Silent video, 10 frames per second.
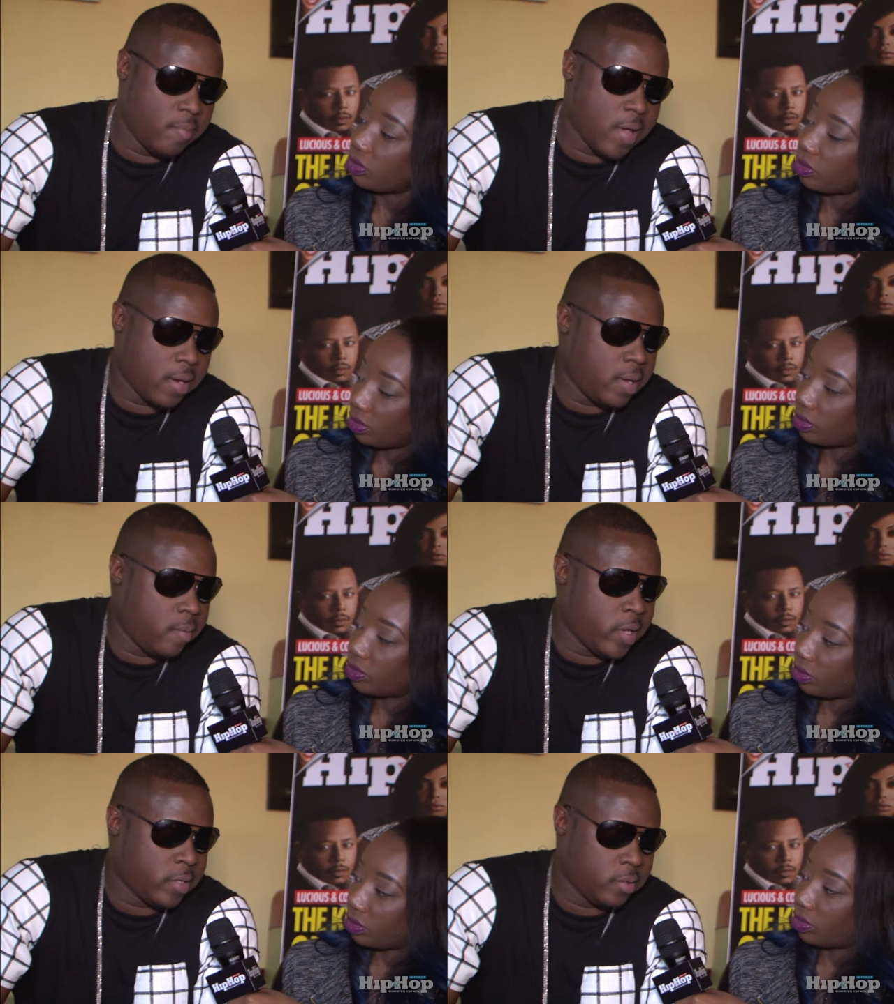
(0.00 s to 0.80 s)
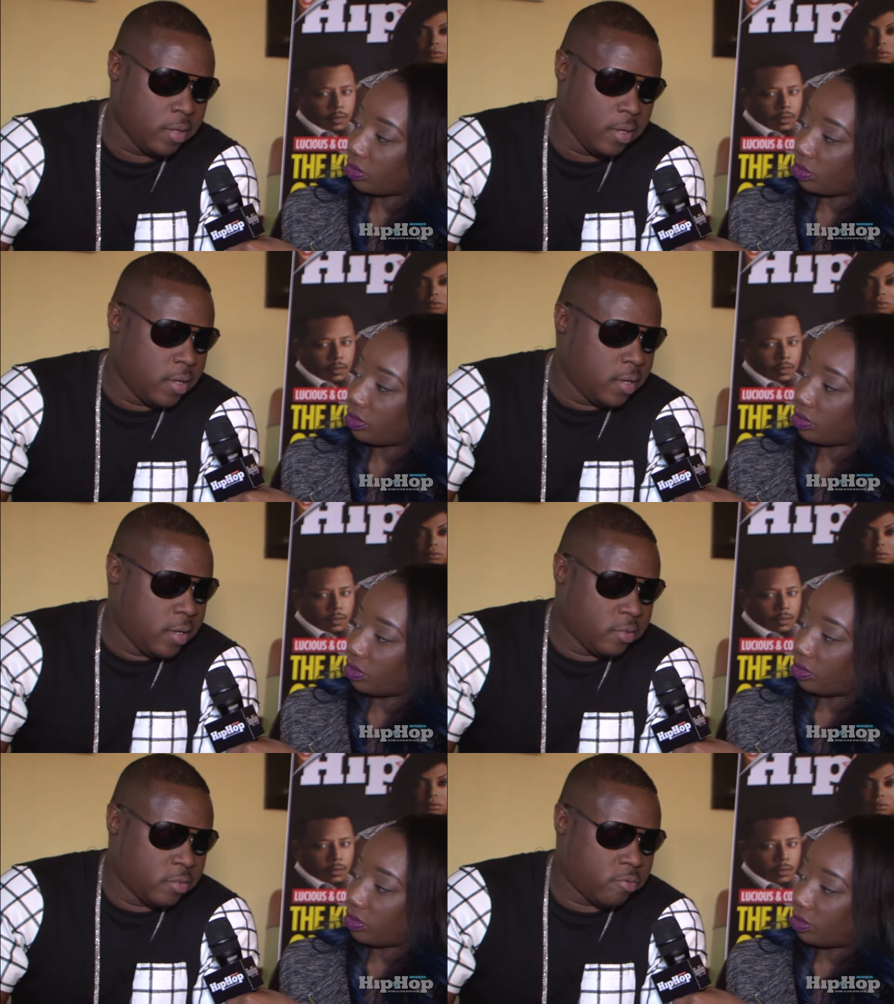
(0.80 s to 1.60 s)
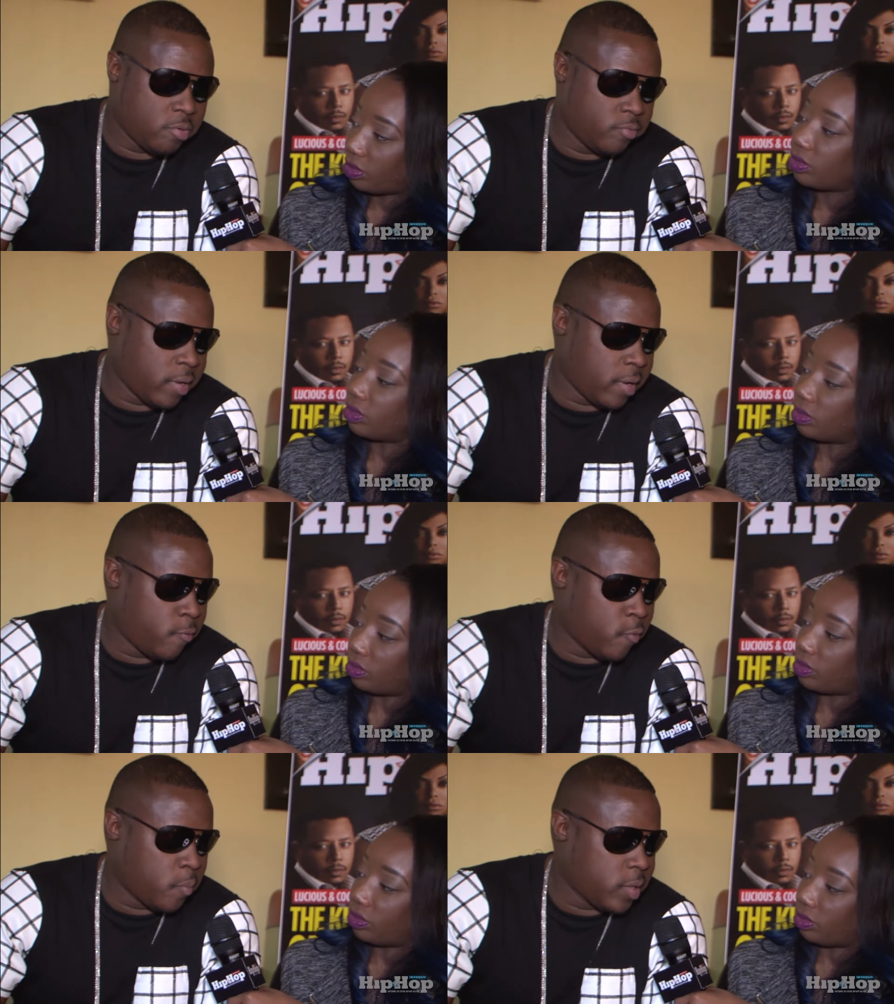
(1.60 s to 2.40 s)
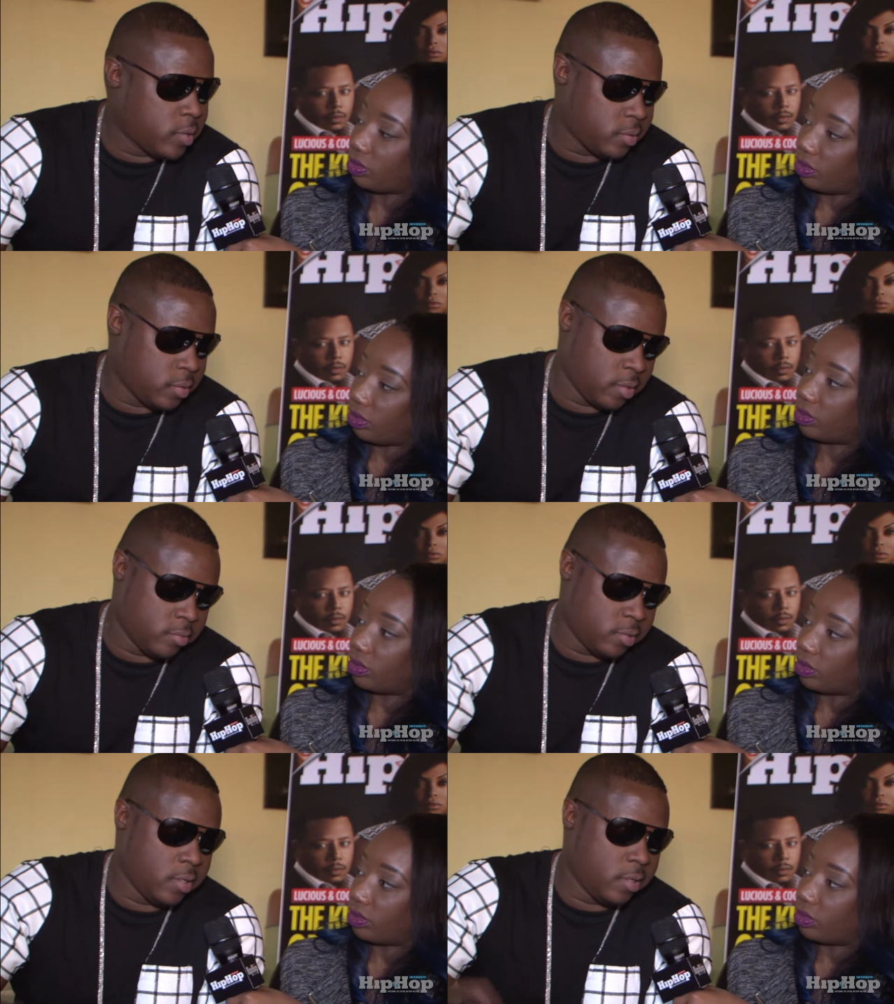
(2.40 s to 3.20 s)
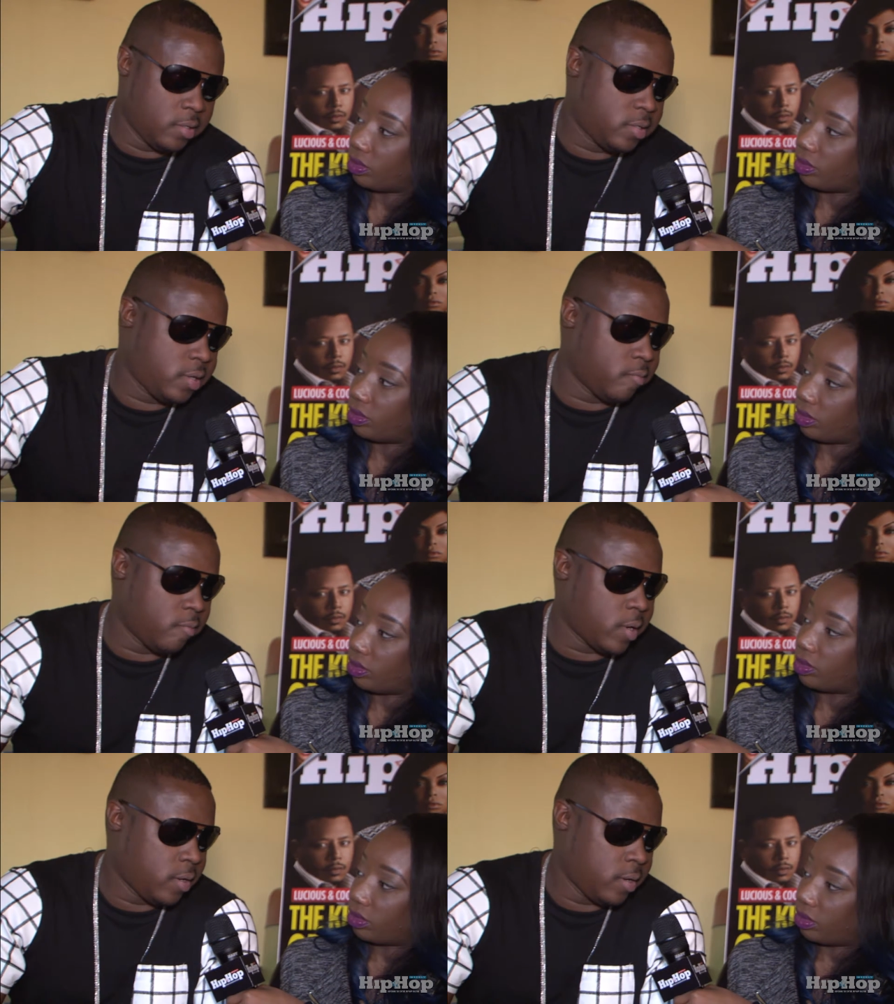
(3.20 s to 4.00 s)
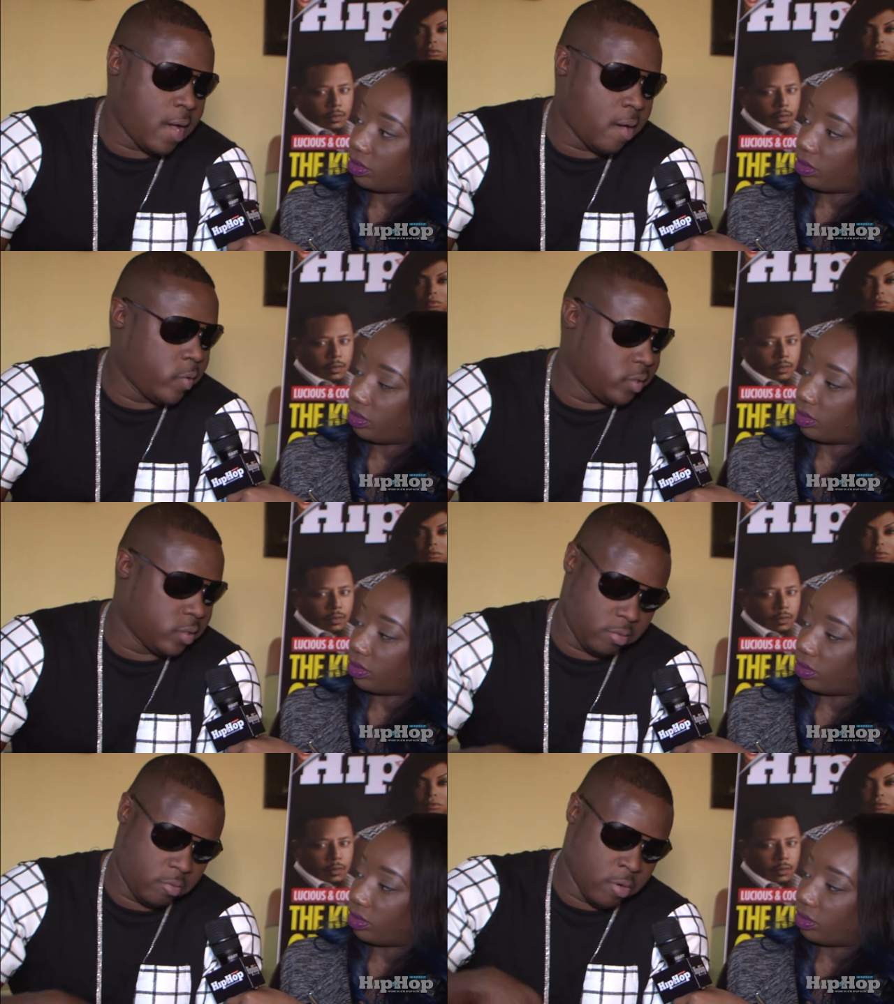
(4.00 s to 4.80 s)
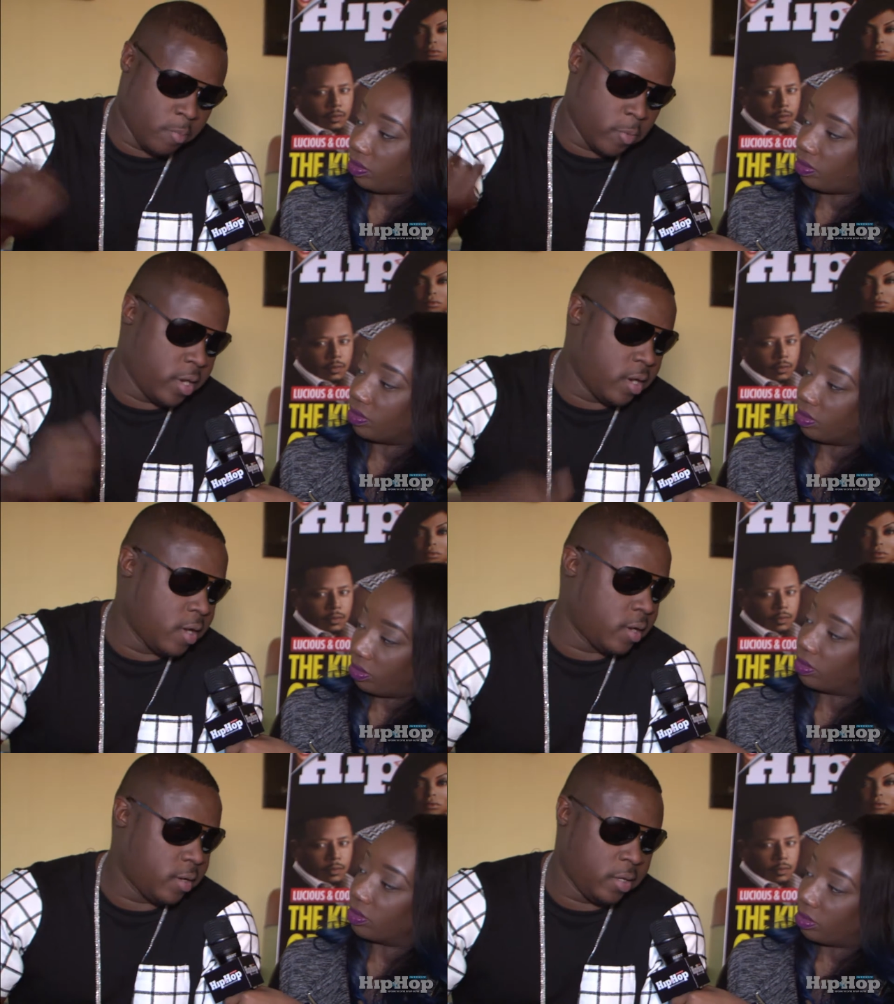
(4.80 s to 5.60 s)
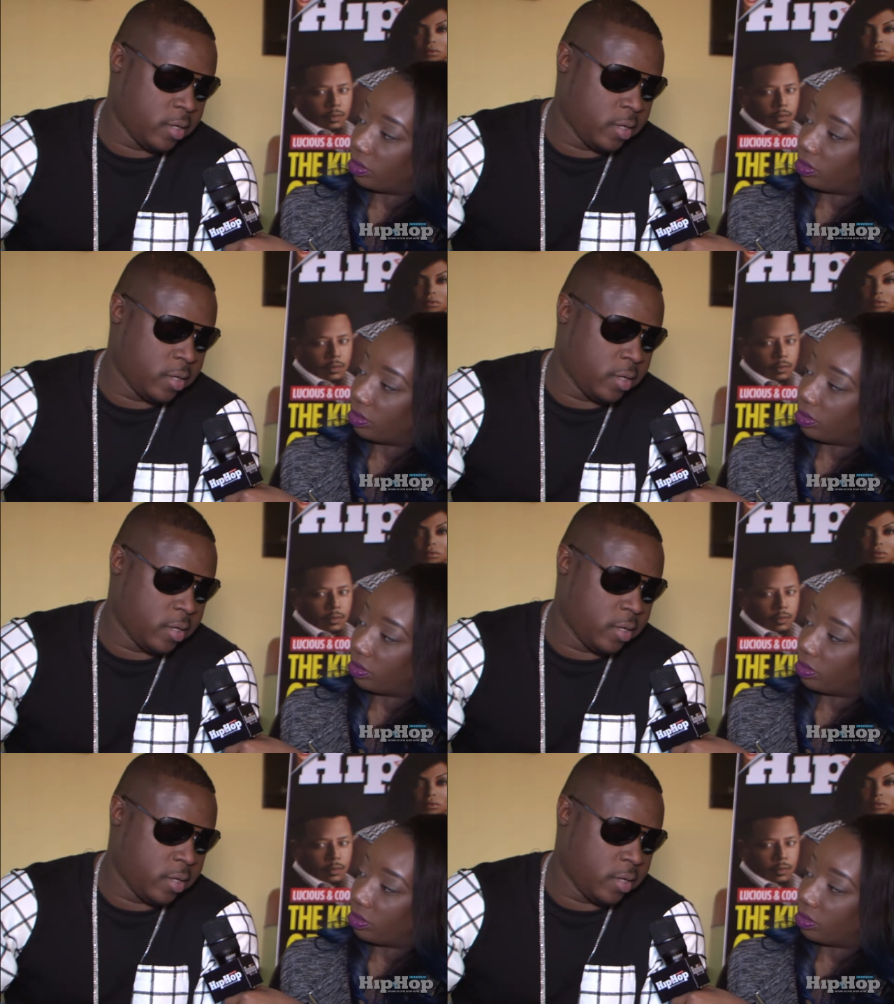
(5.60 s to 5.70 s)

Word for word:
Speaker 1: Back in the day, we had to hit the streets for like four months and go city to city. Right now, we can just throw it up on the internet and it